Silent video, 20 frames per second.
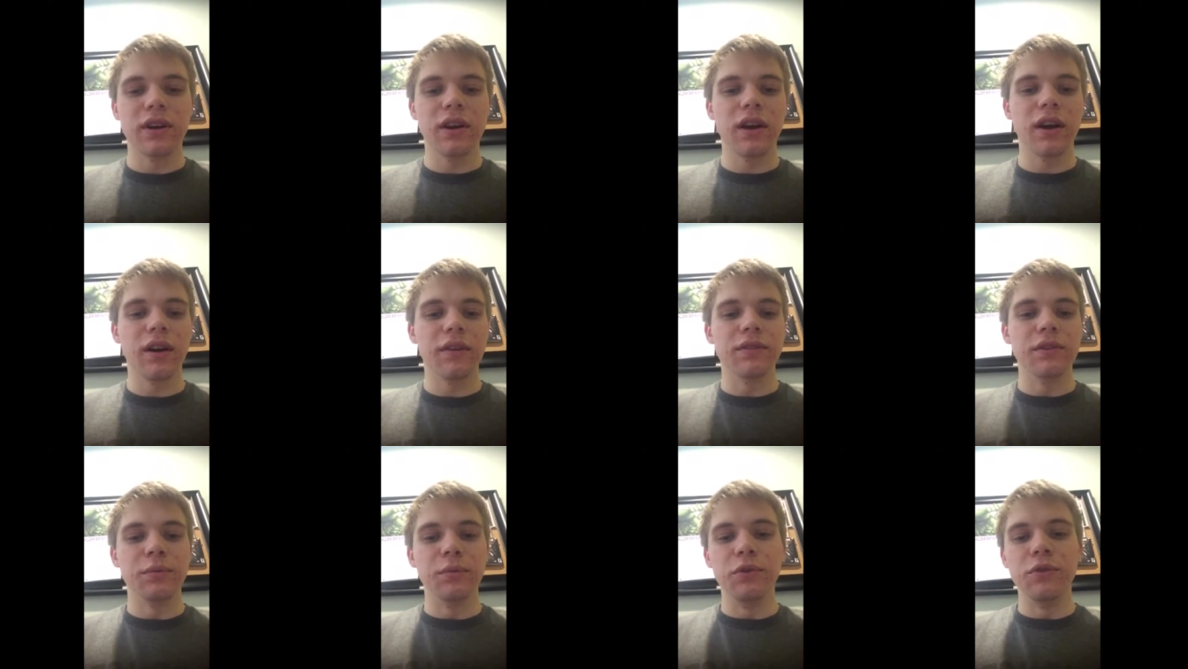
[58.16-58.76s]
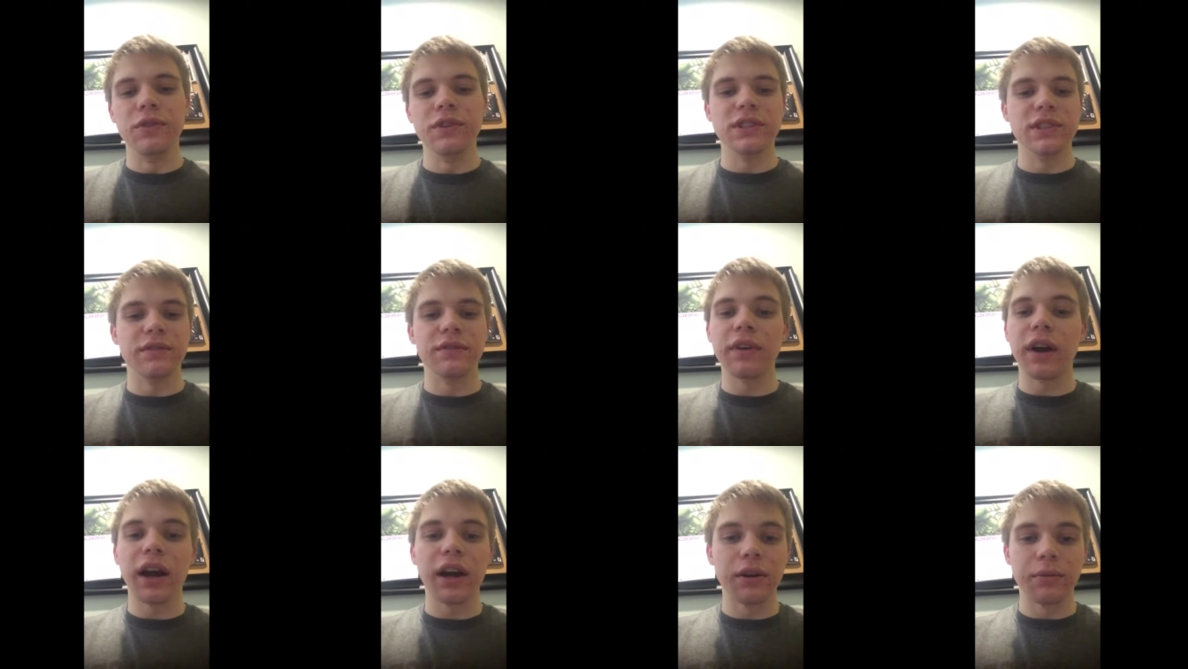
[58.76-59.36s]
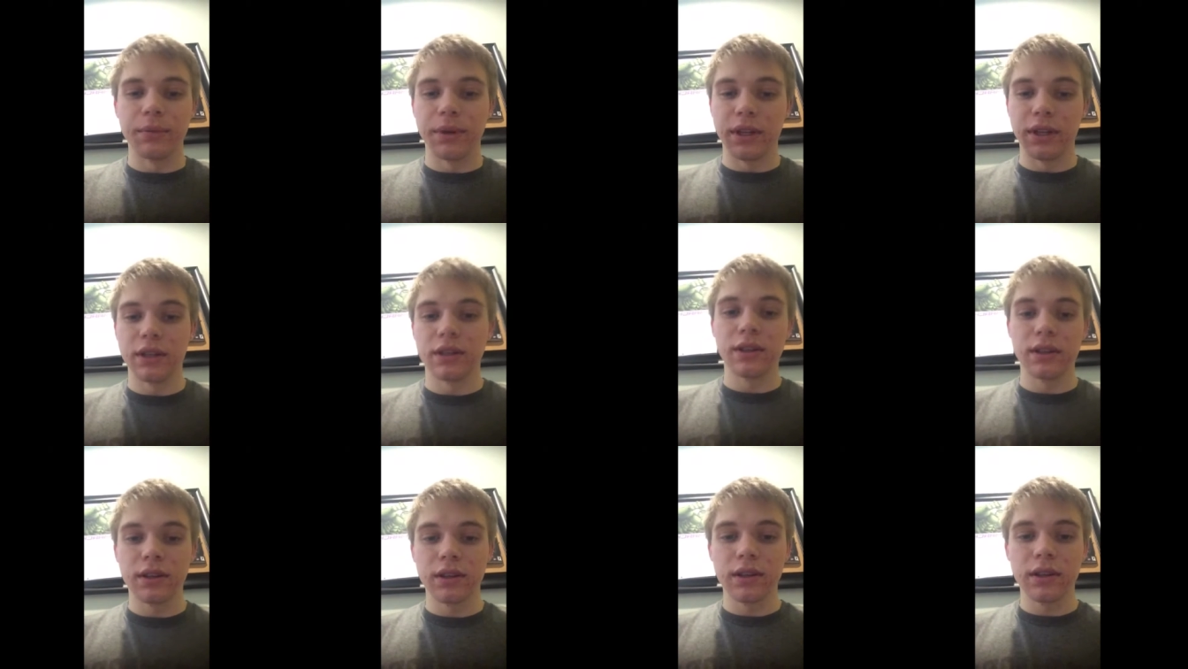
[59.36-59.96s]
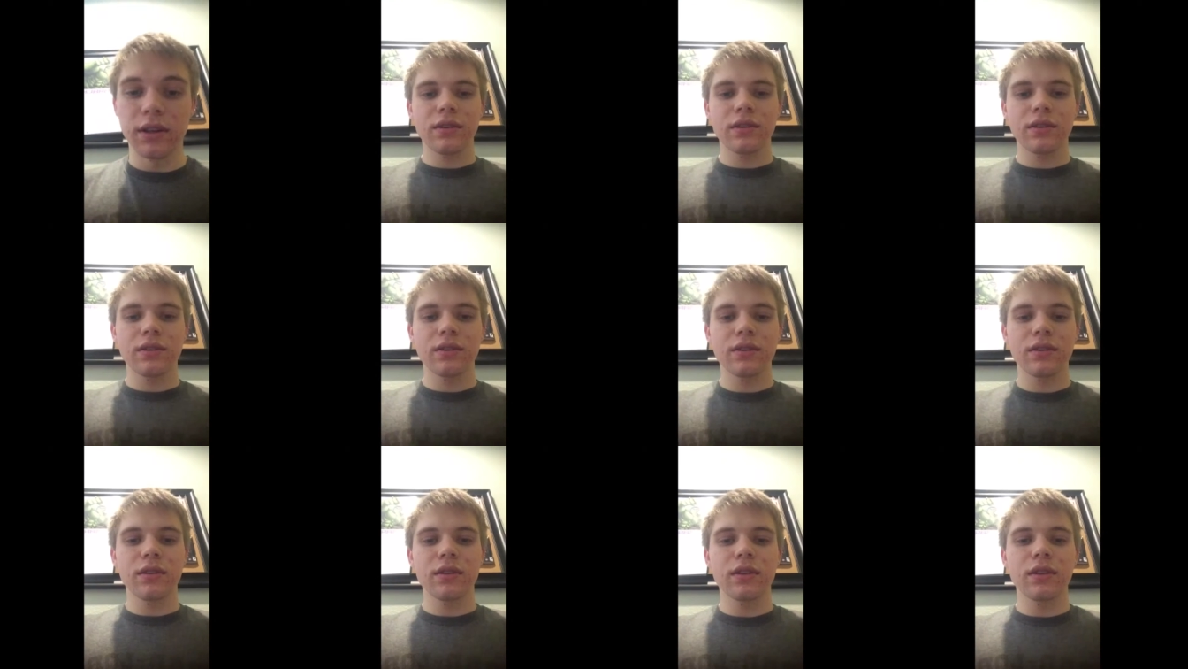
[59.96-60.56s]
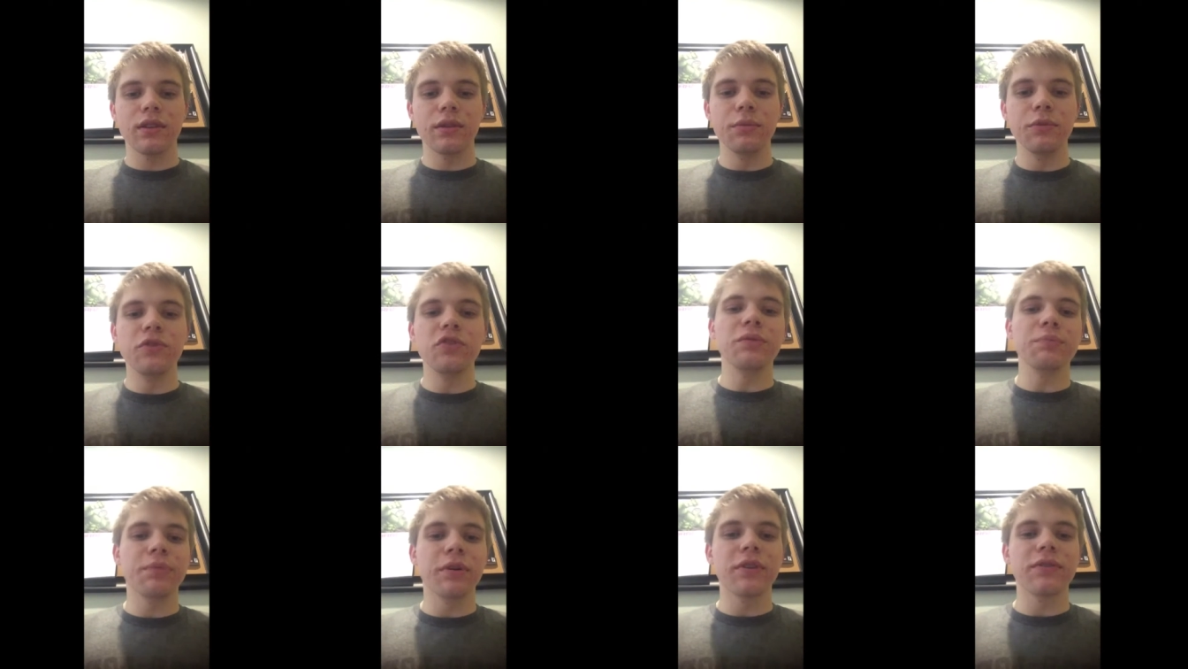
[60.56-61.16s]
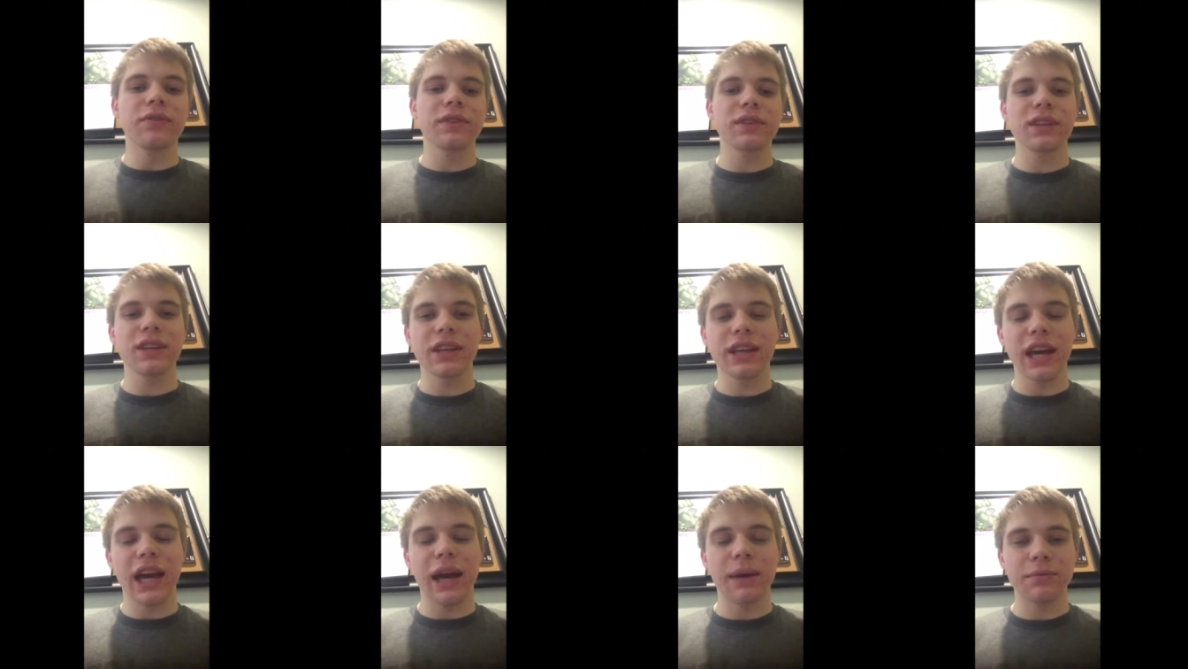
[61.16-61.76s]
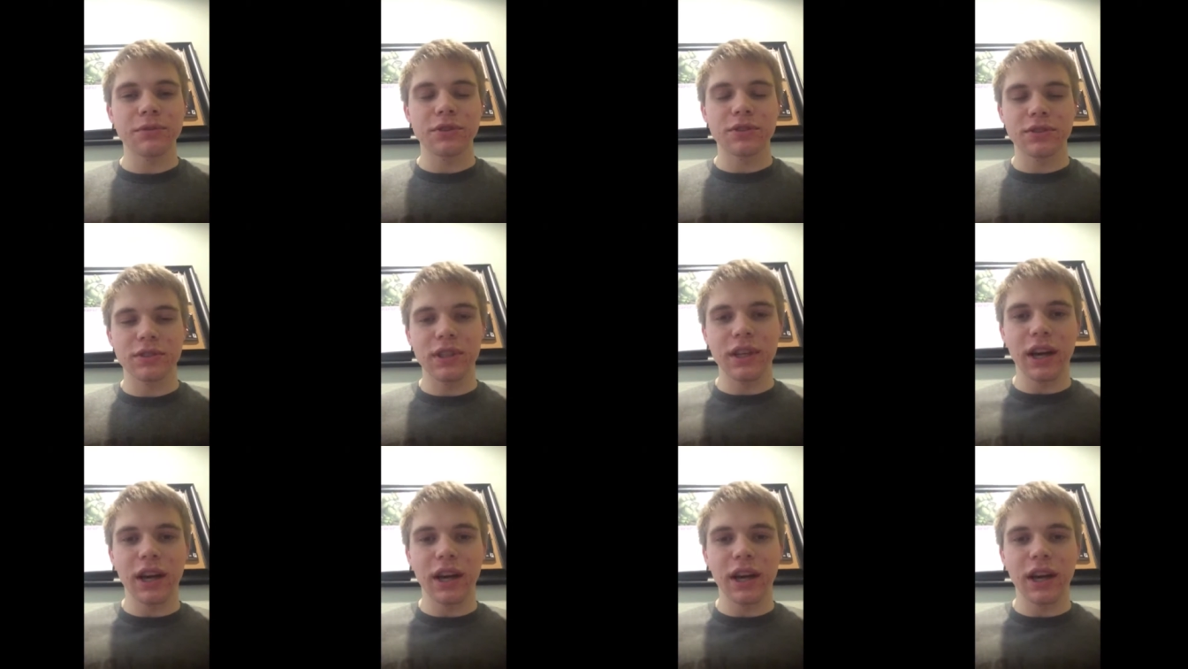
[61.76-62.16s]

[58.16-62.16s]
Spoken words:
of the movie's environment. The movie perfectly captures the